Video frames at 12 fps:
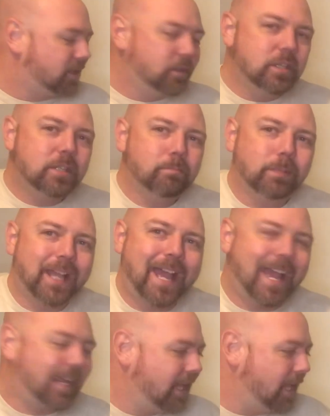they're just
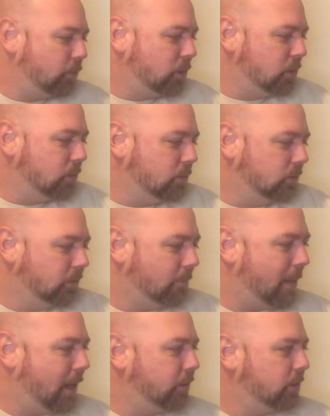black. And when you
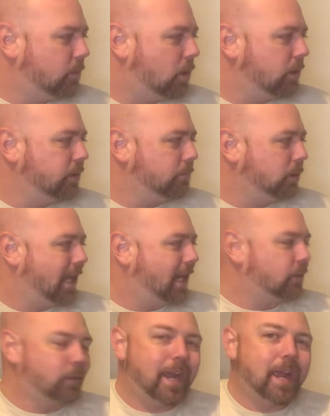mount them on the black
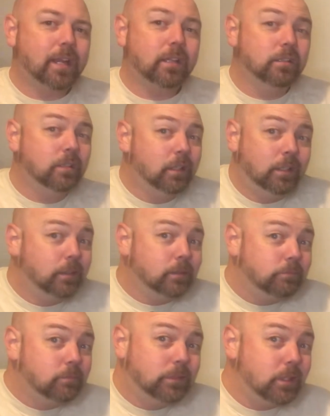rack,
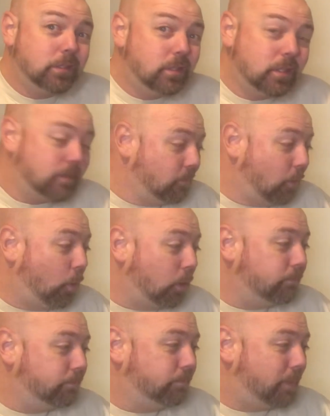it's just
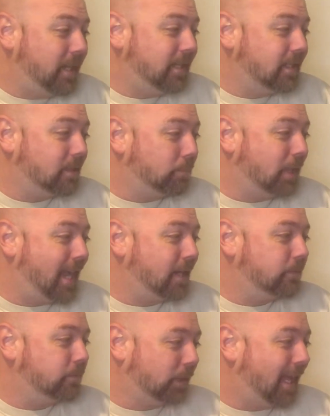more pieces of black
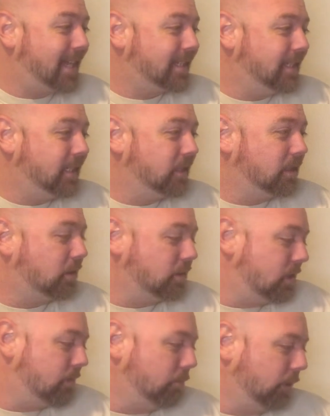plastic that all
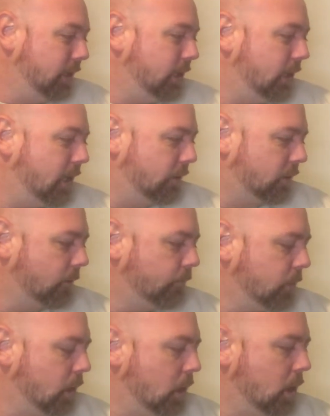just blend together.
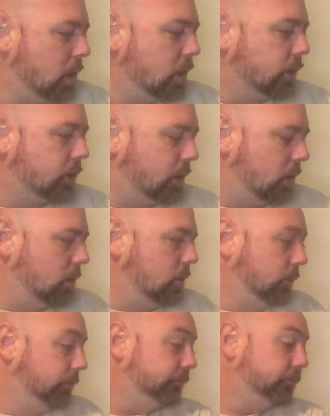
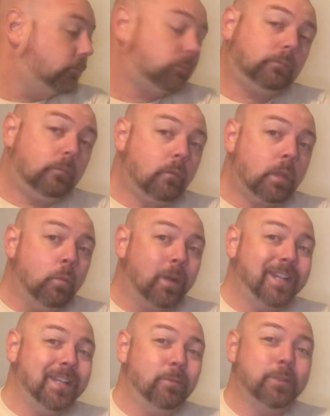So what I
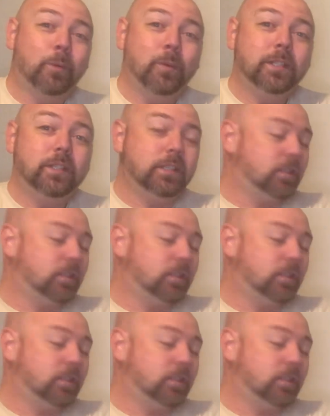did was I went to the